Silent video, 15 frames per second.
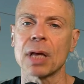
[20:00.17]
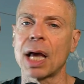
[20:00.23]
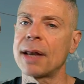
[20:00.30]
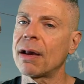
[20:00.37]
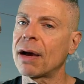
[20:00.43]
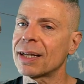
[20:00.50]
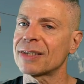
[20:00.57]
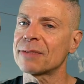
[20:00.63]
and
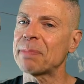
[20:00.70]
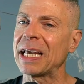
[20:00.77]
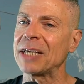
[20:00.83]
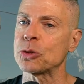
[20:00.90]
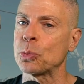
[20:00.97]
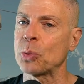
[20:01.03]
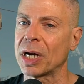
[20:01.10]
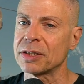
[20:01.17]
not a
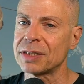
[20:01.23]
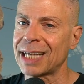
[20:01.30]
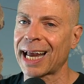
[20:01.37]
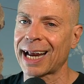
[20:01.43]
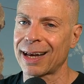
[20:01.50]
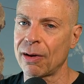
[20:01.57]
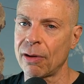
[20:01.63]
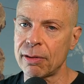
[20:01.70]
space where
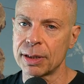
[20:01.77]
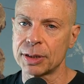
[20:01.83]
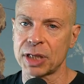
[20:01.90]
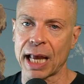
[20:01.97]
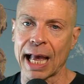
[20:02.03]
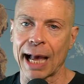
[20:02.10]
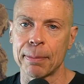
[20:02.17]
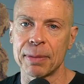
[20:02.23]
technology
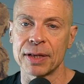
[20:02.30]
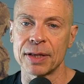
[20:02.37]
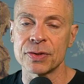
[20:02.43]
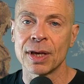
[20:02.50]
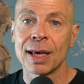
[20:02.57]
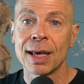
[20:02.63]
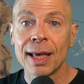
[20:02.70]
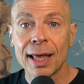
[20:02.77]
happens,
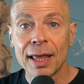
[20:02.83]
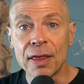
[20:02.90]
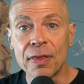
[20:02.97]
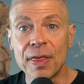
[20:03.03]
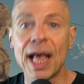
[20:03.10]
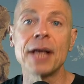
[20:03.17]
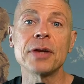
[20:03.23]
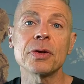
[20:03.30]

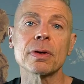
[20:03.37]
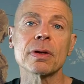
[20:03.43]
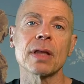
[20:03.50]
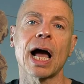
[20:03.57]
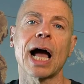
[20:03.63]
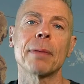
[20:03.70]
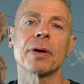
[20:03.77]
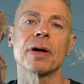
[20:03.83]
then you're
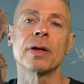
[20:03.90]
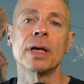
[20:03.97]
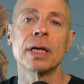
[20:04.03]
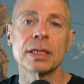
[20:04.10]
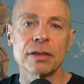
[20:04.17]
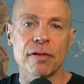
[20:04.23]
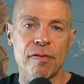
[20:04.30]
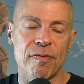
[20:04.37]
liable
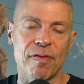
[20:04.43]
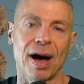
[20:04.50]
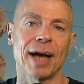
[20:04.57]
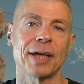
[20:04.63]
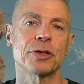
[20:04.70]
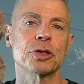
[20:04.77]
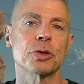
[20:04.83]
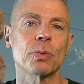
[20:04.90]
to
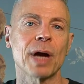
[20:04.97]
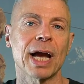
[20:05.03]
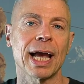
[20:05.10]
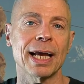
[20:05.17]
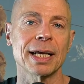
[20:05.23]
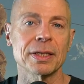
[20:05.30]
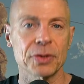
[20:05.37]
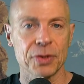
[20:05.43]
find your
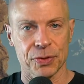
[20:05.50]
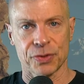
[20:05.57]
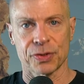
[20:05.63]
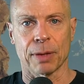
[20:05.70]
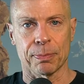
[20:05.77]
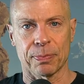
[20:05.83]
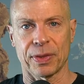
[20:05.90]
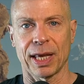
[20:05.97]
way to
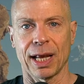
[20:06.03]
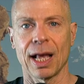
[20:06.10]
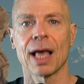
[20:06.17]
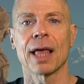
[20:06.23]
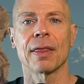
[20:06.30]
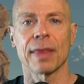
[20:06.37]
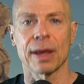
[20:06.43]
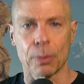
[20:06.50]
something
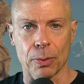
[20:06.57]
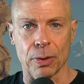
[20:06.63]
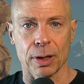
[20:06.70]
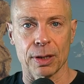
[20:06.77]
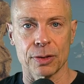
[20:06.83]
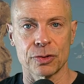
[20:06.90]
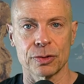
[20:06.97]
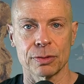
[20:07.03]
that
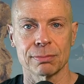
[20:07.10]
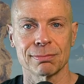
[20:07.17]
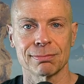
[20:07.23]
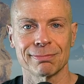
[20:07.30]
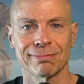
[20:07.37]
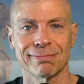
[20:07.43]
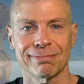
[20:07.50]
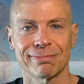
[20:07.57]
works.
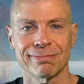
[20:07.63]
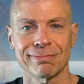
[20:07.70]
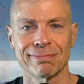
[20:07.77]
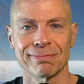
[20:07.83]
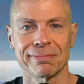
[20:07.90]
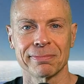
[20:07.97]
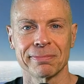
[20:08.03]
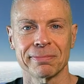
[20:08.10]

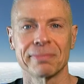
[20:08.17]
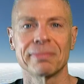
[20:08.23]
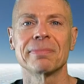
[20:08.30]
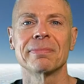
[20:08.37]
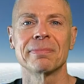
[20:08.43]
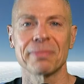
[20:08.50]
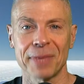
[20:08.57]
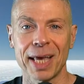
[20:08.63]

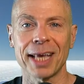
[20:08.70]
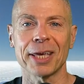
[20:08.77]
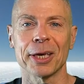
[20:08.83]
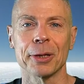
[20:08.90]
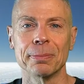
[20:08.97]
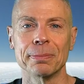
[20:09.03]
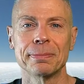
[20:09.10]
Thank you.